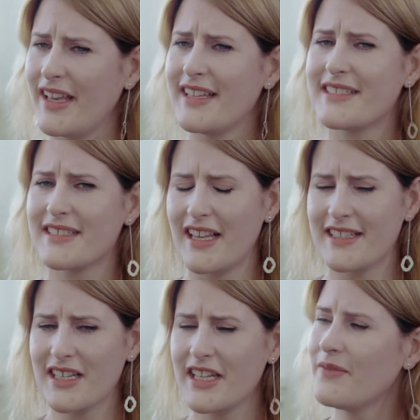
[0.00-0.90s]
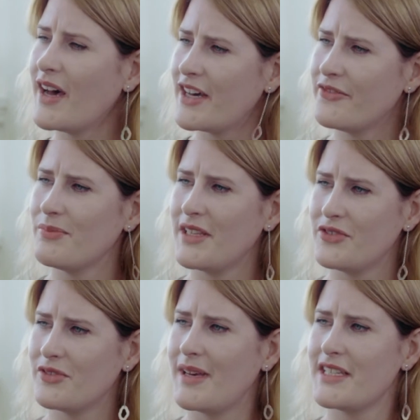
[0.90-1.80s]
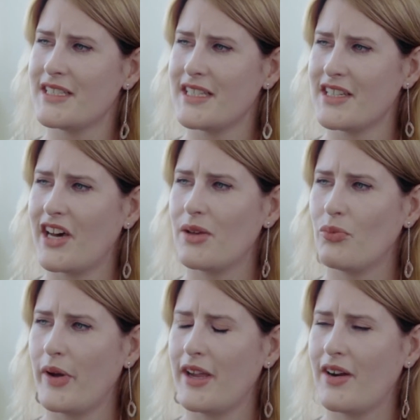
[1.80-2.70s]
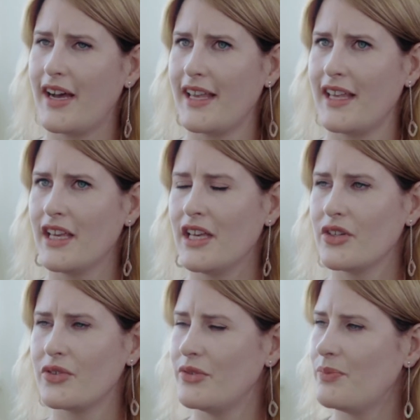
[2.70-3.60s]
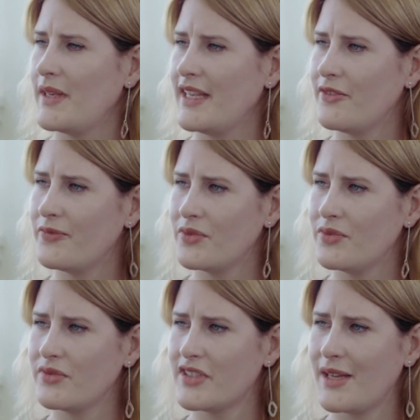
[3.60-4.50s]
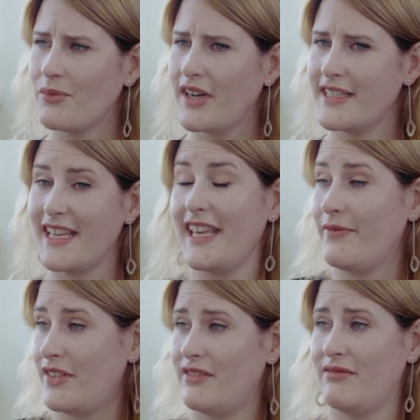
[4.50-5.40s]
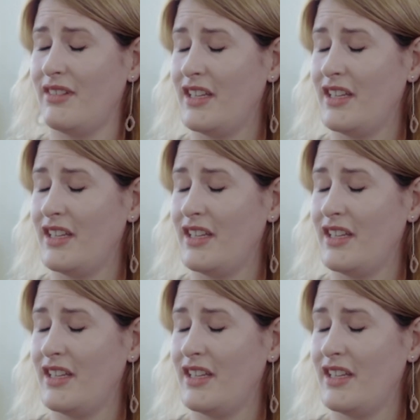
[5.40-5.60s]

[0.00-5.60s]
It's kind of hard for me to imagine a time where I could be a full-time writer, even